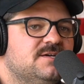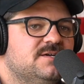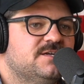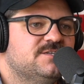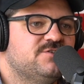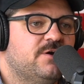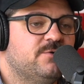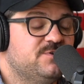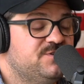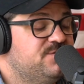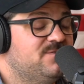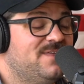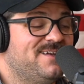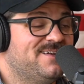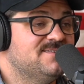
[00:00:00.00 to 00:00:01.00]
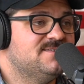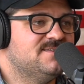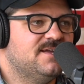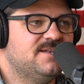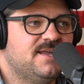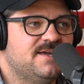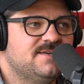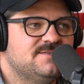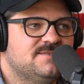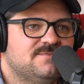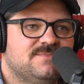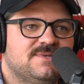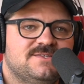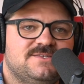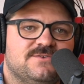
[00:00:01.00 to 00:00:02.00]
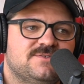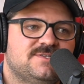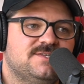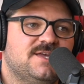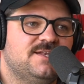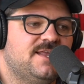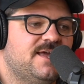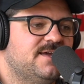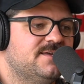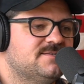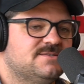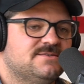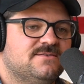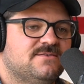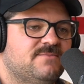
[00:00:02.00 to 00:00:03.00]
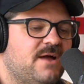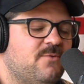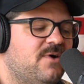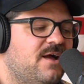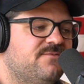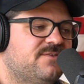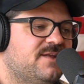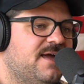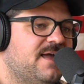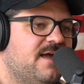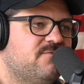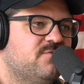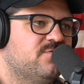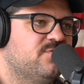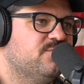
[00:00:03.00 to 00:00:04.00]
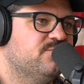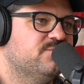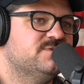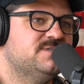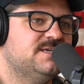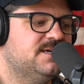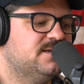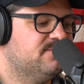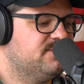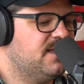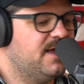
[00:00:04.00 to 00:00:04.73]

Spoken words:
And so I would do that on Sundays. And so Sundays, my wife and I have the routine of